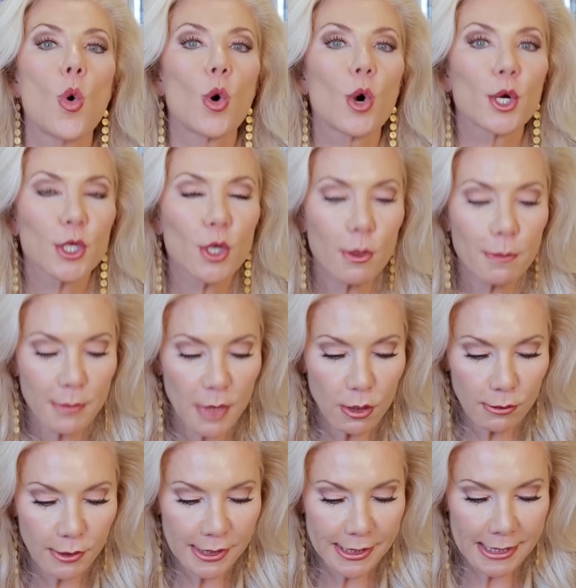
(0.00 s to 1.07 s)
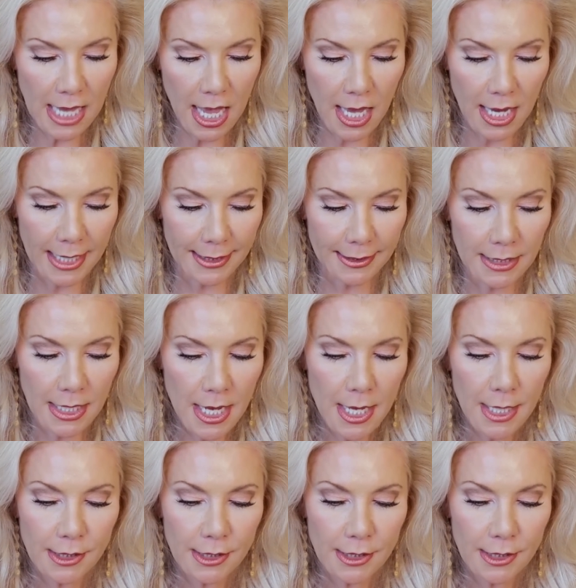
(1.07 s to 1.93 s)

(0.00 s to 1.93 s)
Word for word: or your moon sign?